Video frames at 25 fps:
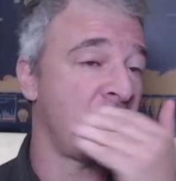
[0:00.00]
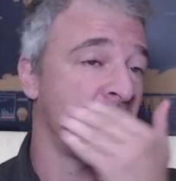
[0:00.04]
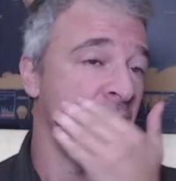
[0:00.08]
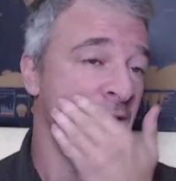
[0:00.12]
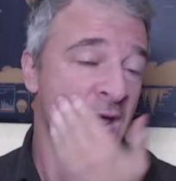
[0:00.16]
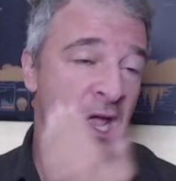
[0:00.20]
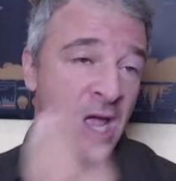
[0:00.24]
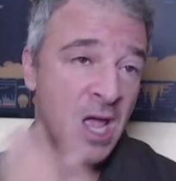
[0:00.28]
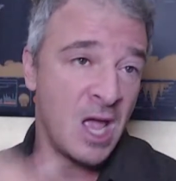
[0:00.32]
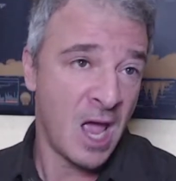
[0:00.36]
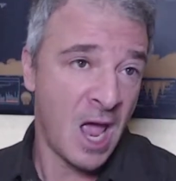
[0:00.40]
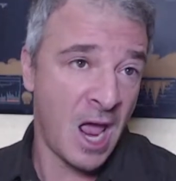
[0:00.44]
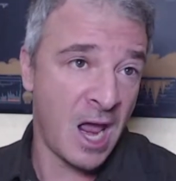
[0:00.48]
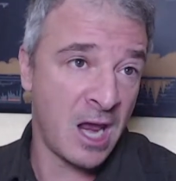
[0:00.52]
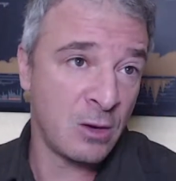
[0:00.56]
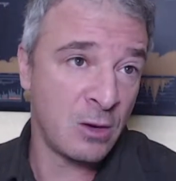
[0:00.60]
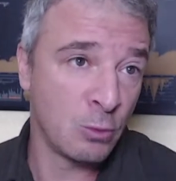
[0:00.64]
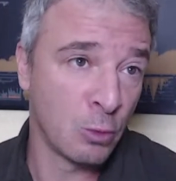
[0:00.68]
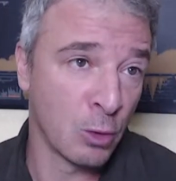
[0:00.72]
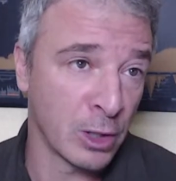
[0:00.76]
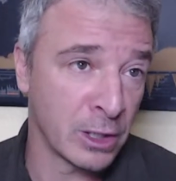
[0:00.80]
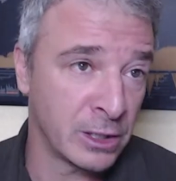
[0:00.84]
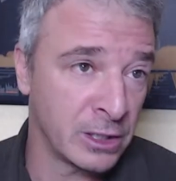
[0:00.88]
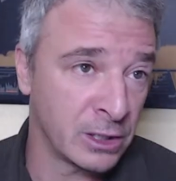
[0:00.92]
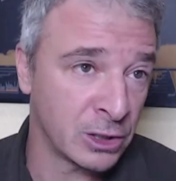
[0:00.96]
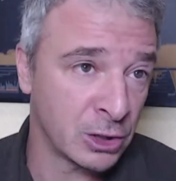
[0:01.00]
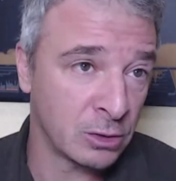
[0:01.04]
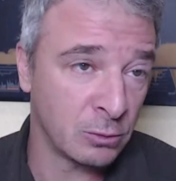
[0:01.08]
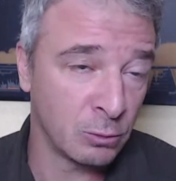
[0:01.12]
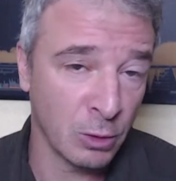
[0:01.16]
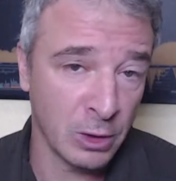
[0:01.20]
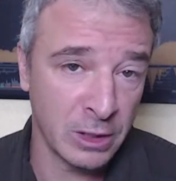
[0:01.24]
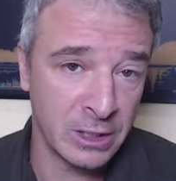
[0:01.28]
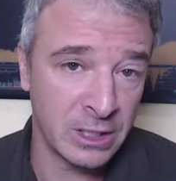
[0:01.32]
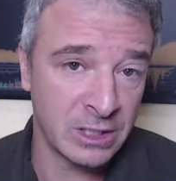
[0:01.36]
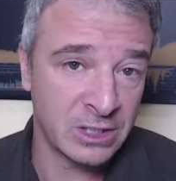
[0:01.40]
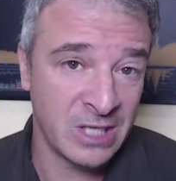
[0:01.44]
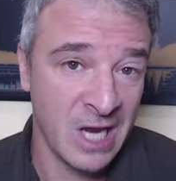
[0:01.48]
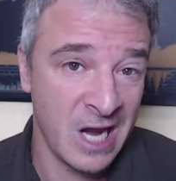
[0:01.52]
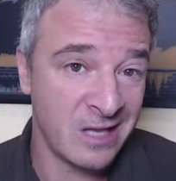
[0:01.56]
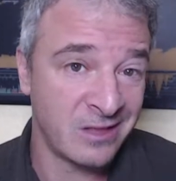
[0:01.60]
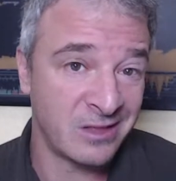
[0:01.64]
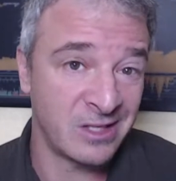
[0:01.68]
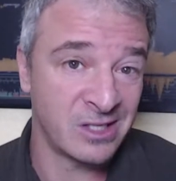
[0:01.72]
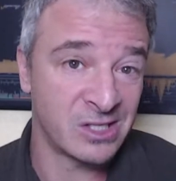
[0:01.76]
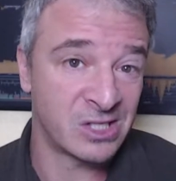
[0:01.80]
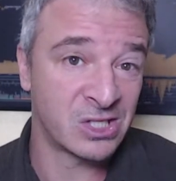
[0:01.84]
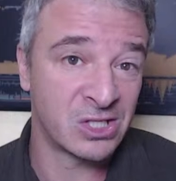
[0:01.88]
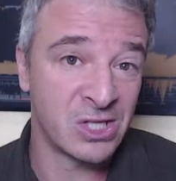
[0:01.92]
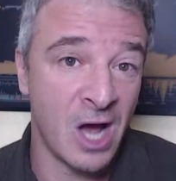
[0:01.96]
hey, hey, we're gonna we're gonna take
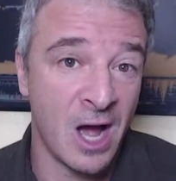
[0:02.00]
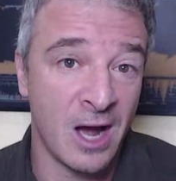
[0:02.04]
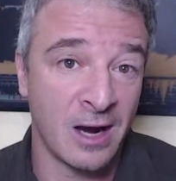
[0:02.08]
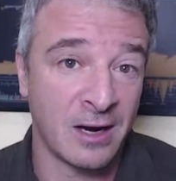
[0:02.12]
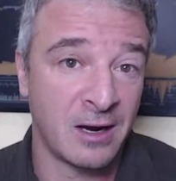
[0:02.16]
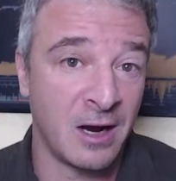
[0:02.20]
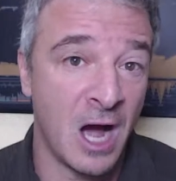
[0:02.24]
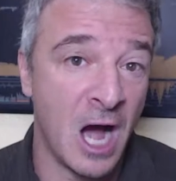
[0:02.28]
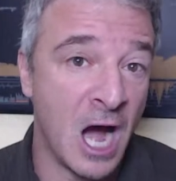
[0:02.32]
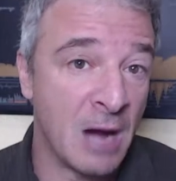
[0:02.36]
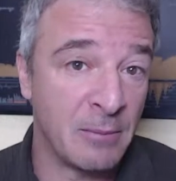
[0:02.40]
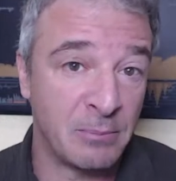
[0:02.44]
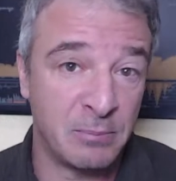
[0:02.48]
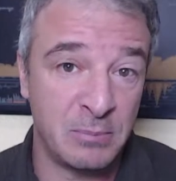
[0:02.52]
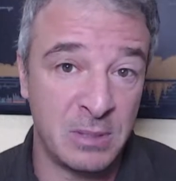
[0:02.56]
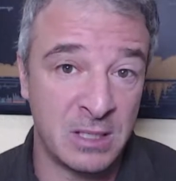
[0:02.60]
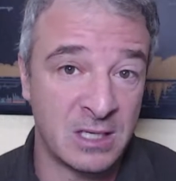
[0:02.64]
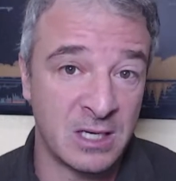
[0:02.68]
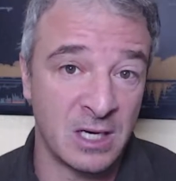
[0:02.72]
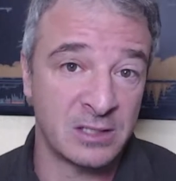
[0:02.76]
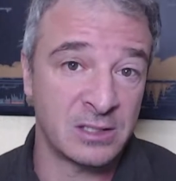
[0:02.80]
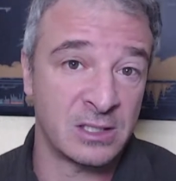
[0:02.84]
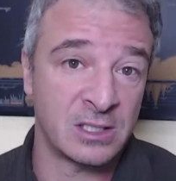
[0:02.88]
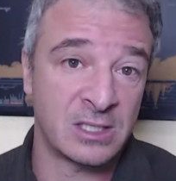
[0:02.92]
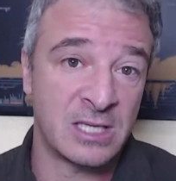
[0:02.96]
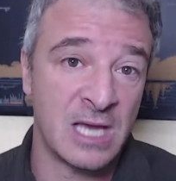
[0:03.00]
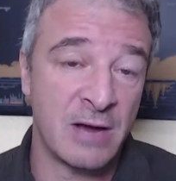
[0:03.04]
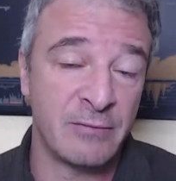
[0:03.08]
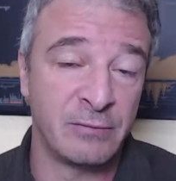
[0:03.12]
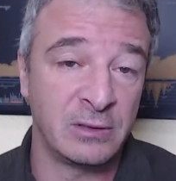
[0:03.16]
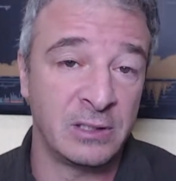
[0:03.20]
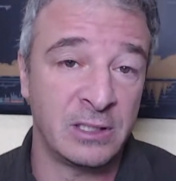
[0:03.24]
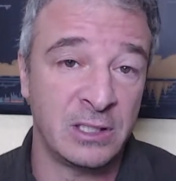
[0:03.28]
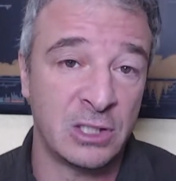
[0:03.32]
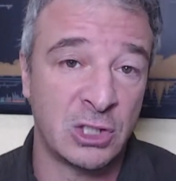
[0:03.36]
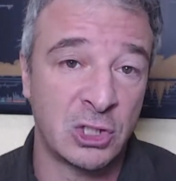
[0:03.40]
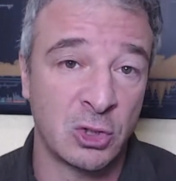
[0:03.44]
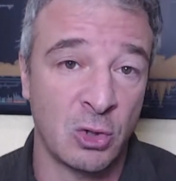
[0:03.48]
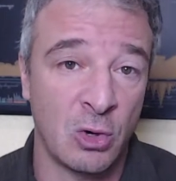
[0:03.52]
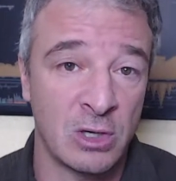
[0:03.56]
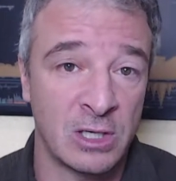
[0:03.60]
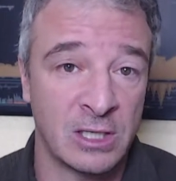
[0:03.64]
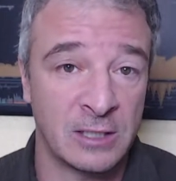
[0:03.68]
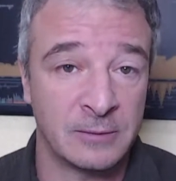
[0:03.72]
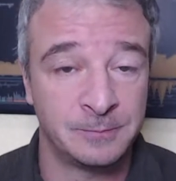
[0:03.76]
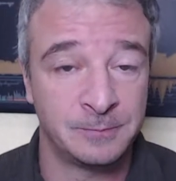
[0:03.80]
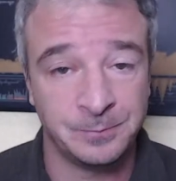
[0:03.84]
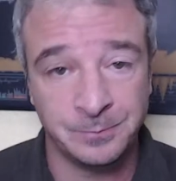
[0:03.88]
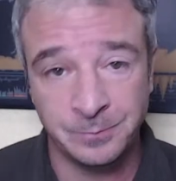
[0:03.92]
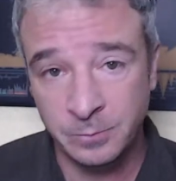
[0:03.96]
this stock up because it's heavily
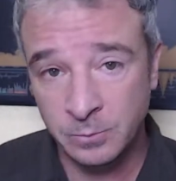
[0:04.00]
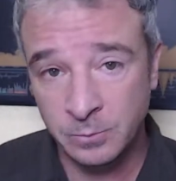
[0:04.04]
shorted,